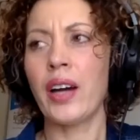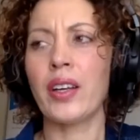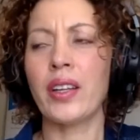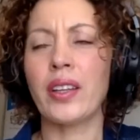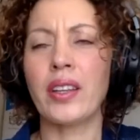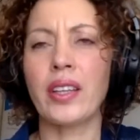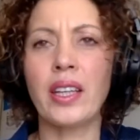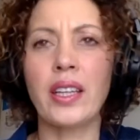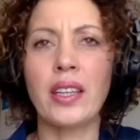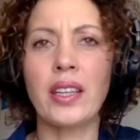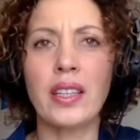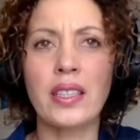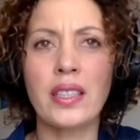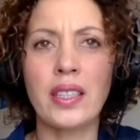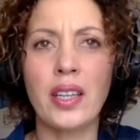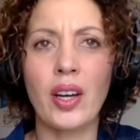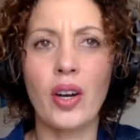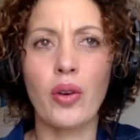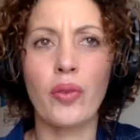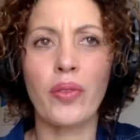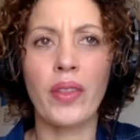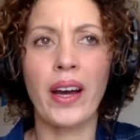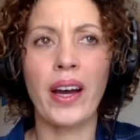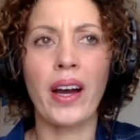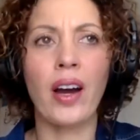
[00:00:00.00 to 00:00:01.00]
think
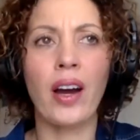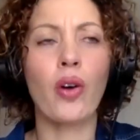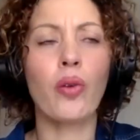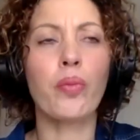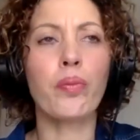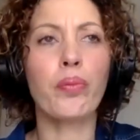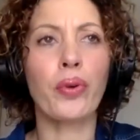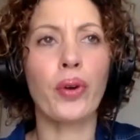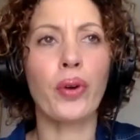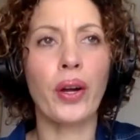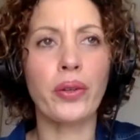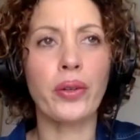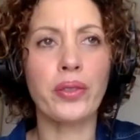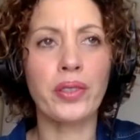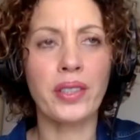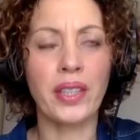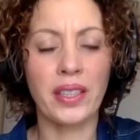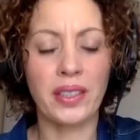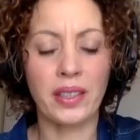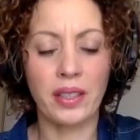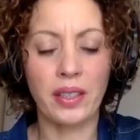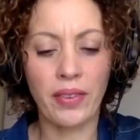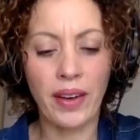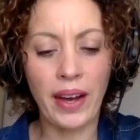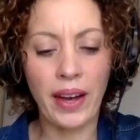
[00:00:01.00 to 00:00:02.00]
that whole
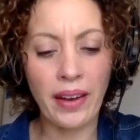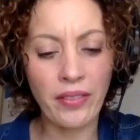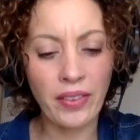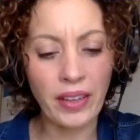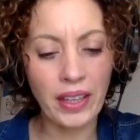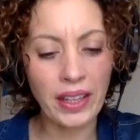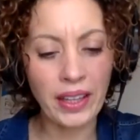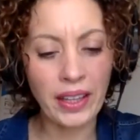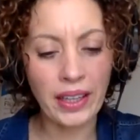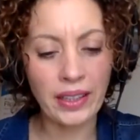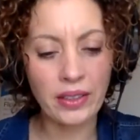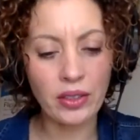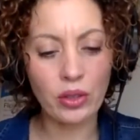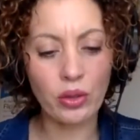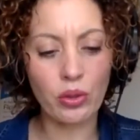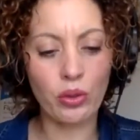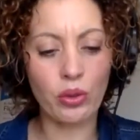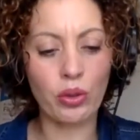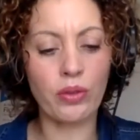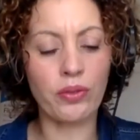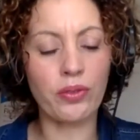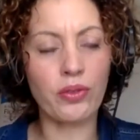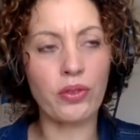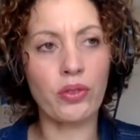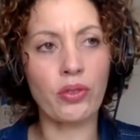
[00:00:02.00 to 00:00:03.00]
process of having that
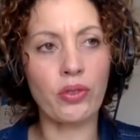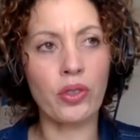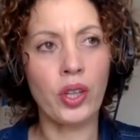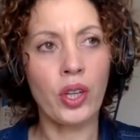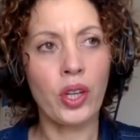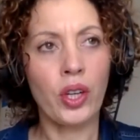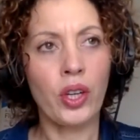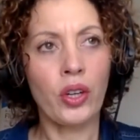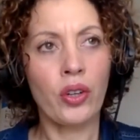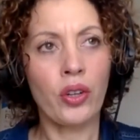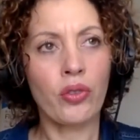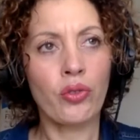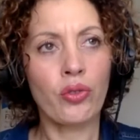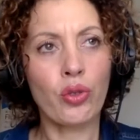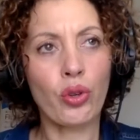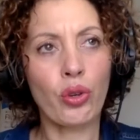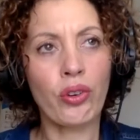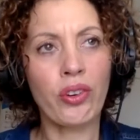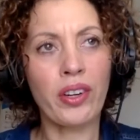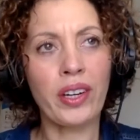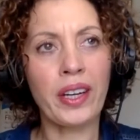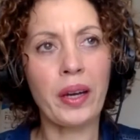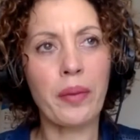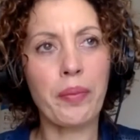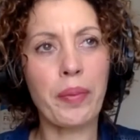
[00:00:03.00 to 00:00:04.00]
sort of
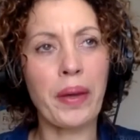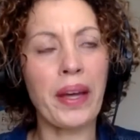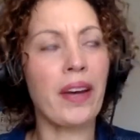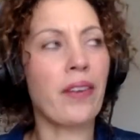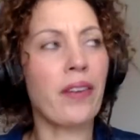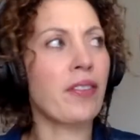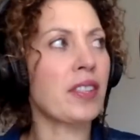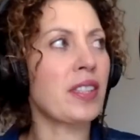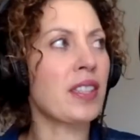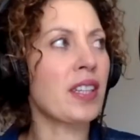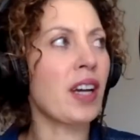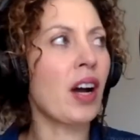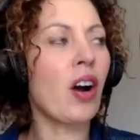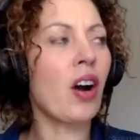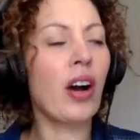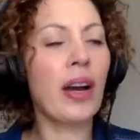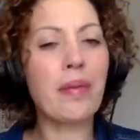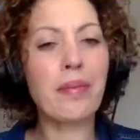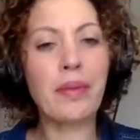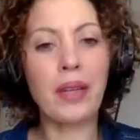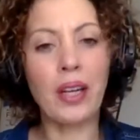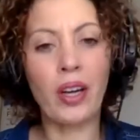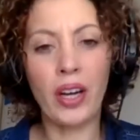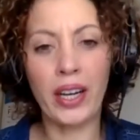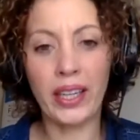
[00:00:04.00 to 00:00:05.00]
drawing a bit of a
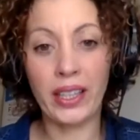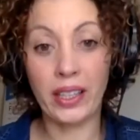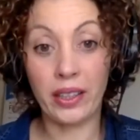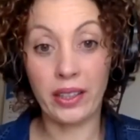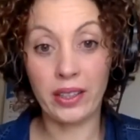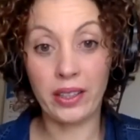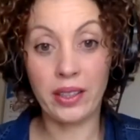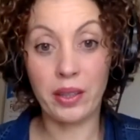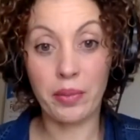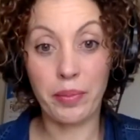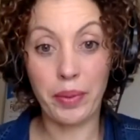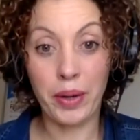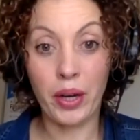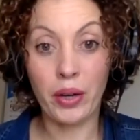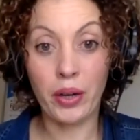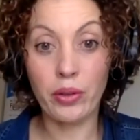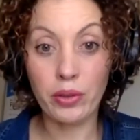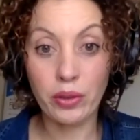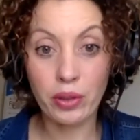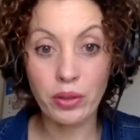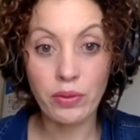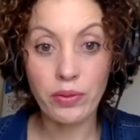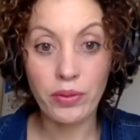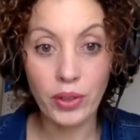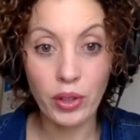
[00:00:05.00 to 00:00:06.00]
timeline, I
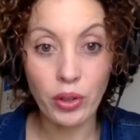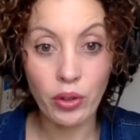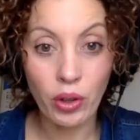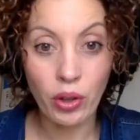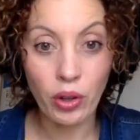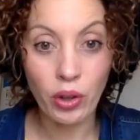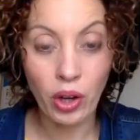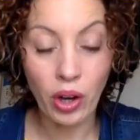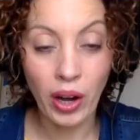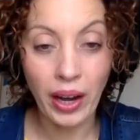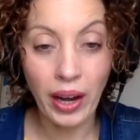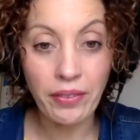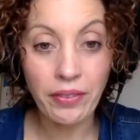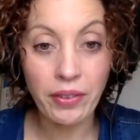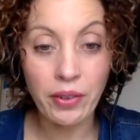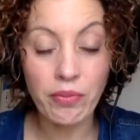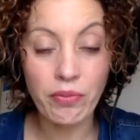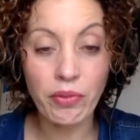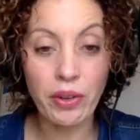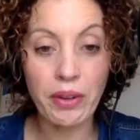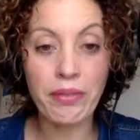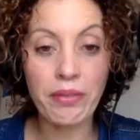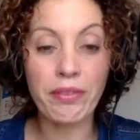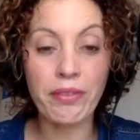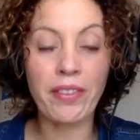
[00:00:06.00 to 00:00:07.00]
suppose, for your life
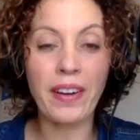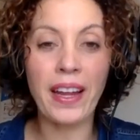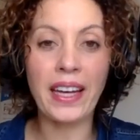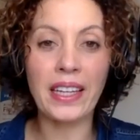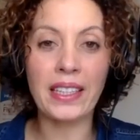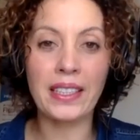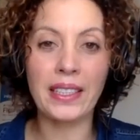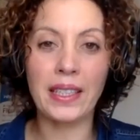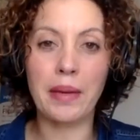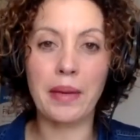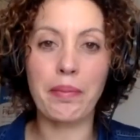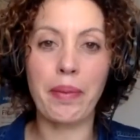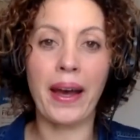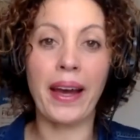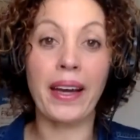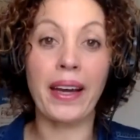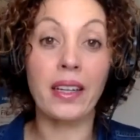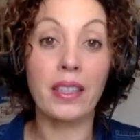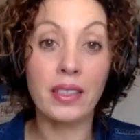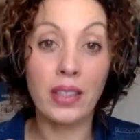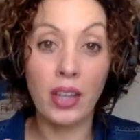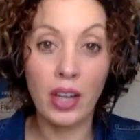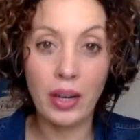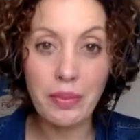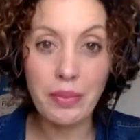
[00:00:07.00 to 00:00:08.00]
and reflecting back,
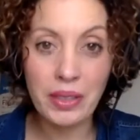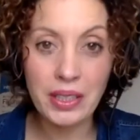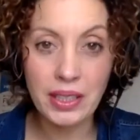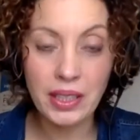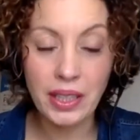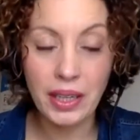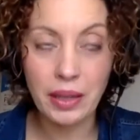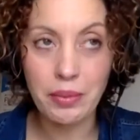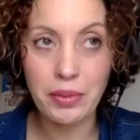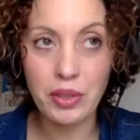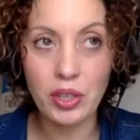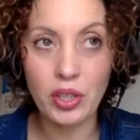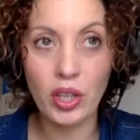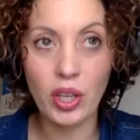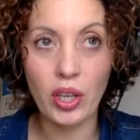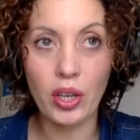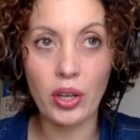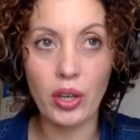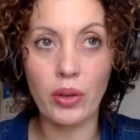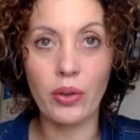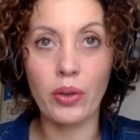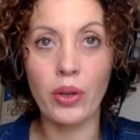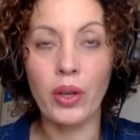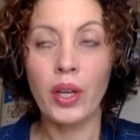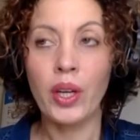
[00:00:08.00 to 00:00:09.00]
because I'm the same as
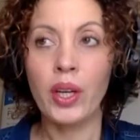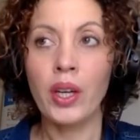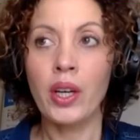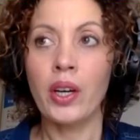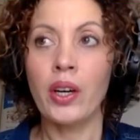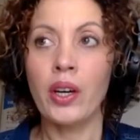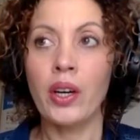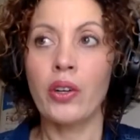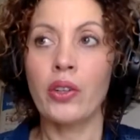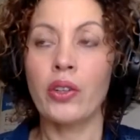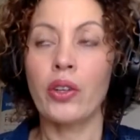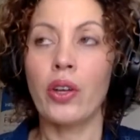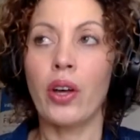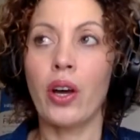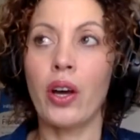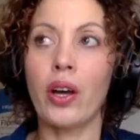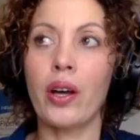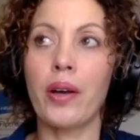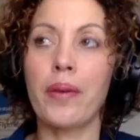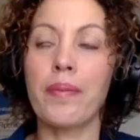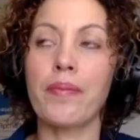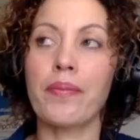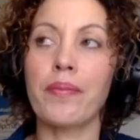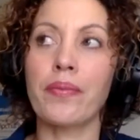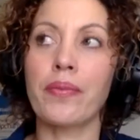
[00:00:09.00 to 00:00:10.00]
you.
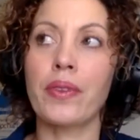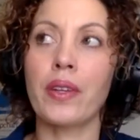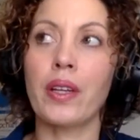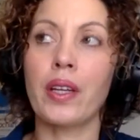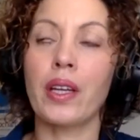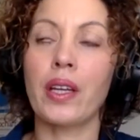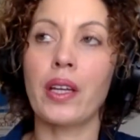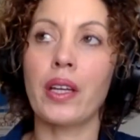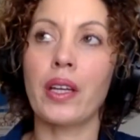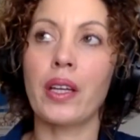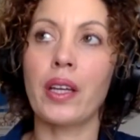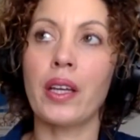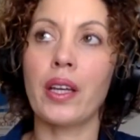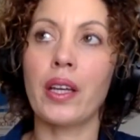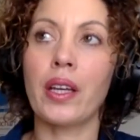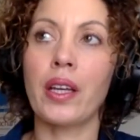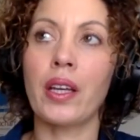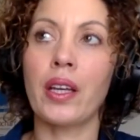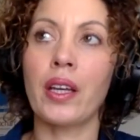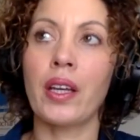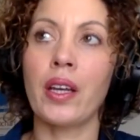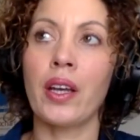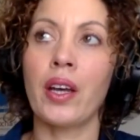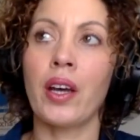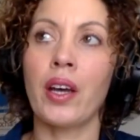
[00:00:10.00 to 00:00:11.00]
Um,
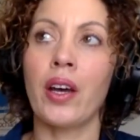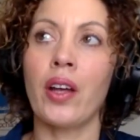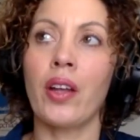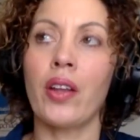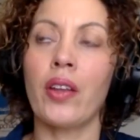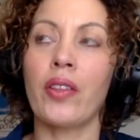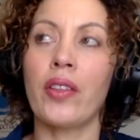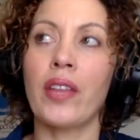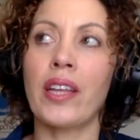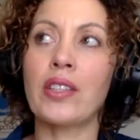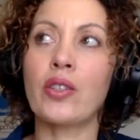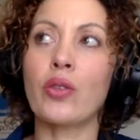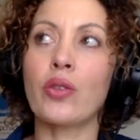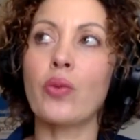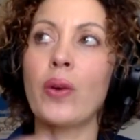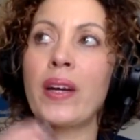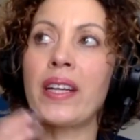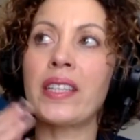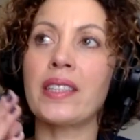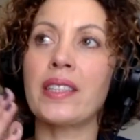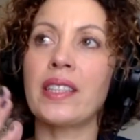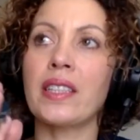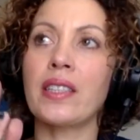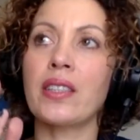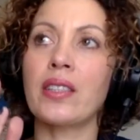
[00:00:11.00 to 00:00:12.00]
there's
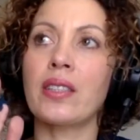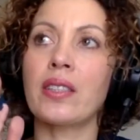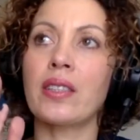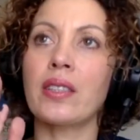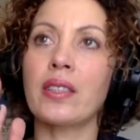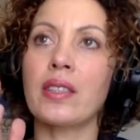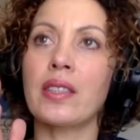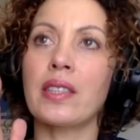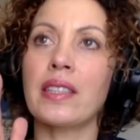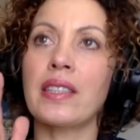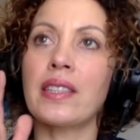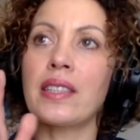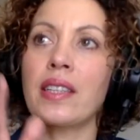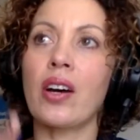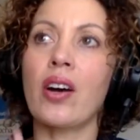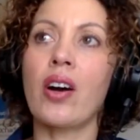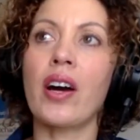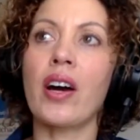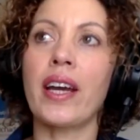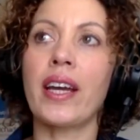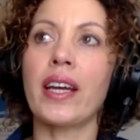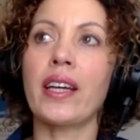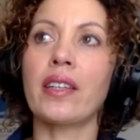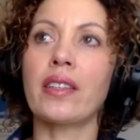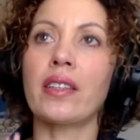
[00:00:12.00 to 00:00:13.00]
always this
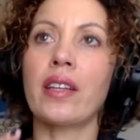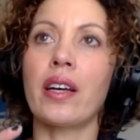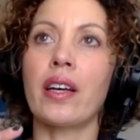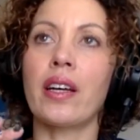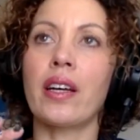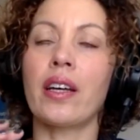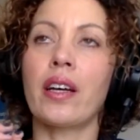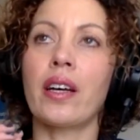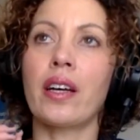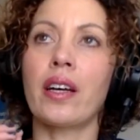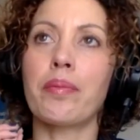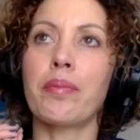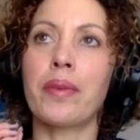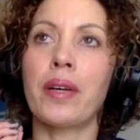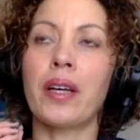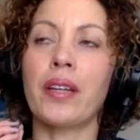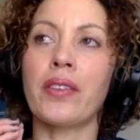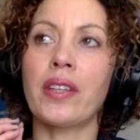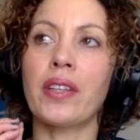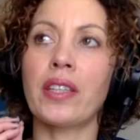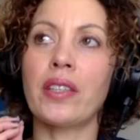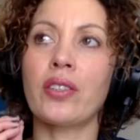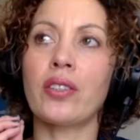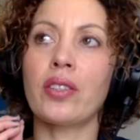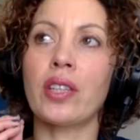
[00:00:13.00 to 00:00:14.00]
desire and
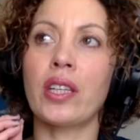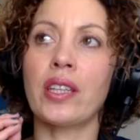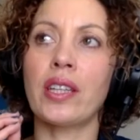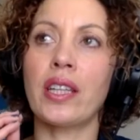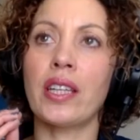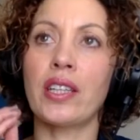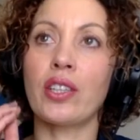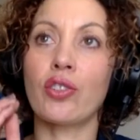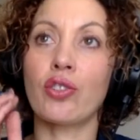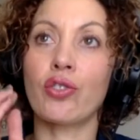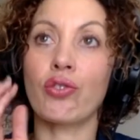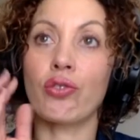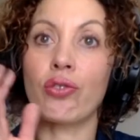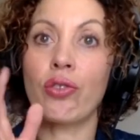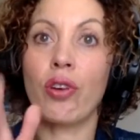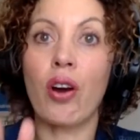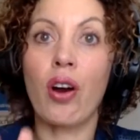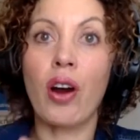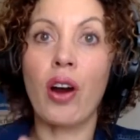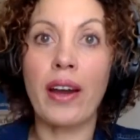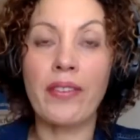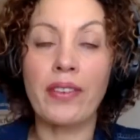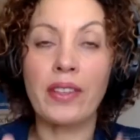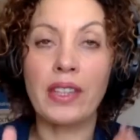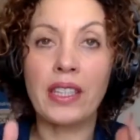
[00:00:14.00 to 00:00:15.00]
this
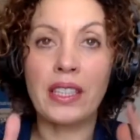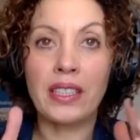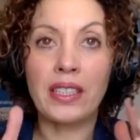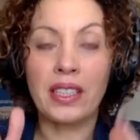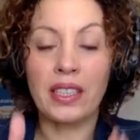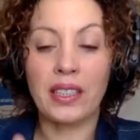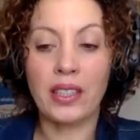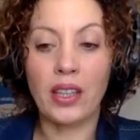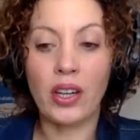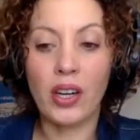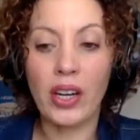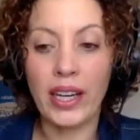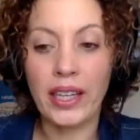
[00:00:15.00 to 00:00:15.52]
drive and this desire